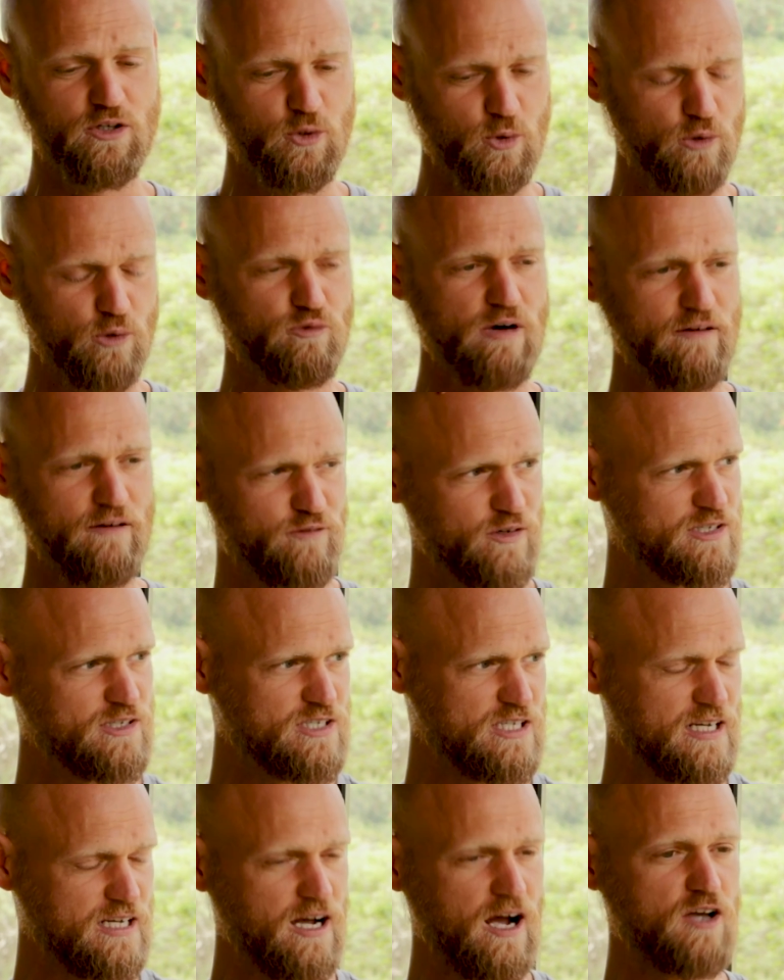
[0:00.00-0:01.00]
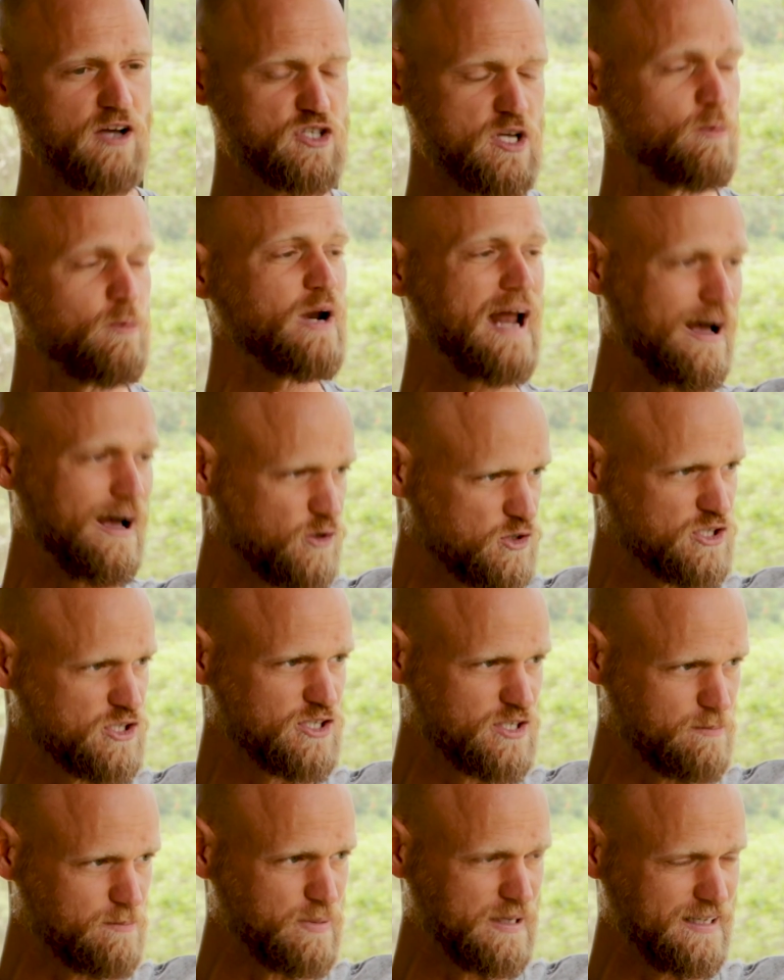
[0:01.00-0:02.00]
were referencing someone
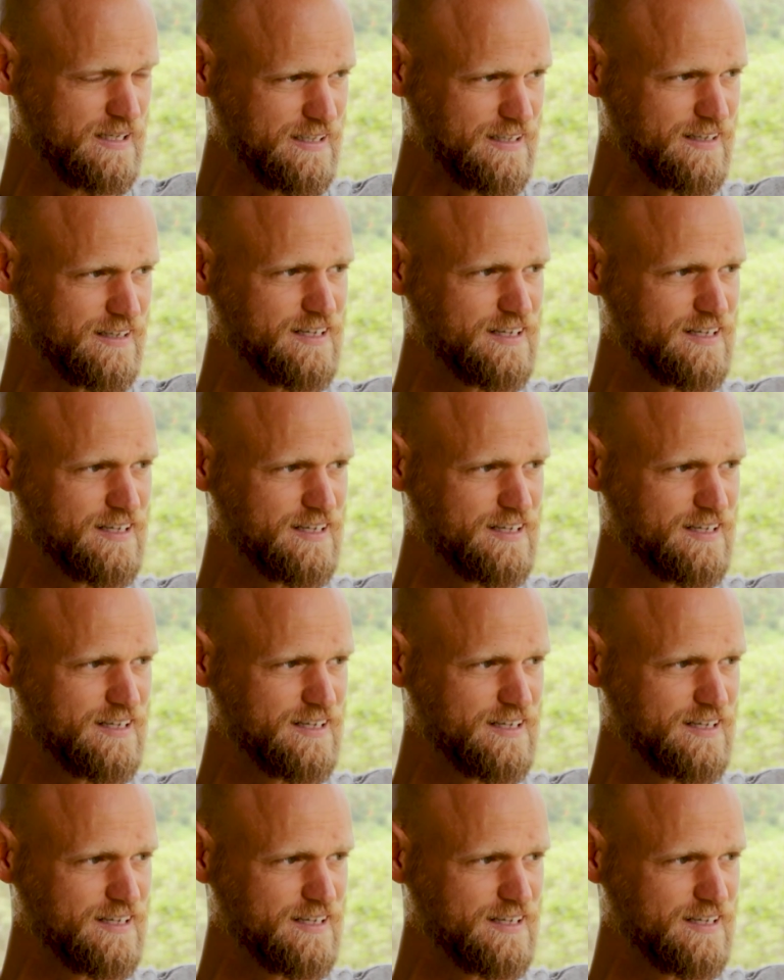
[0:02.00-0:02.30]
else's opinion.